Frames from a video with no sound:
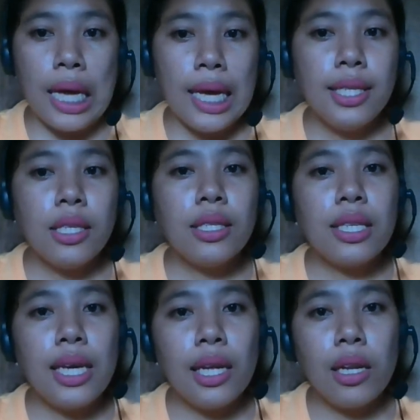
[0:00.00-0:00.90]
is a
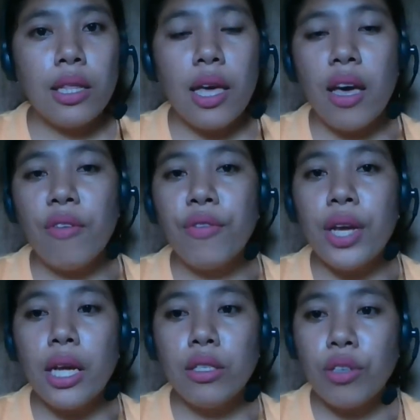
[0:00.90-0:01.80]
skill that
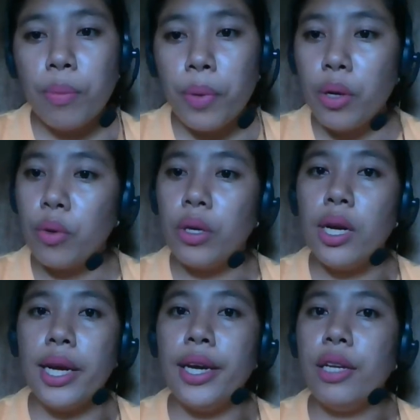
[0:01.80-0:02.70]
every entrepreneur
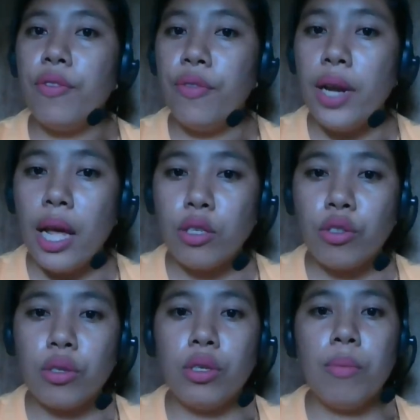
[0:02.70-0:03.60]
and
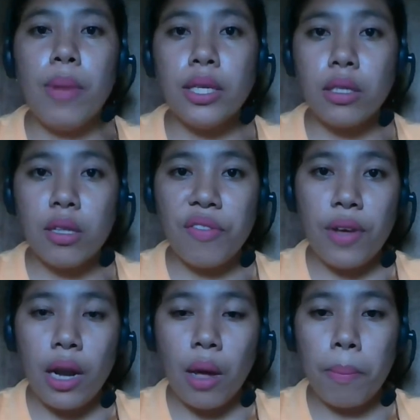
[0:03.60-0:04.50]
freelancer must
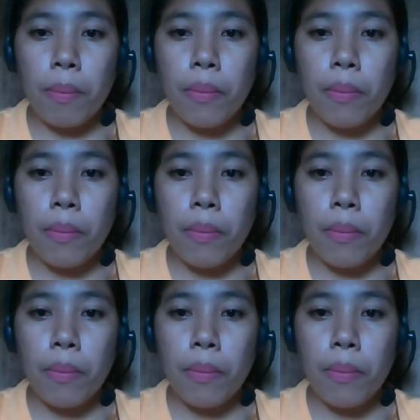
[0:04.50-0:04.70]
develop.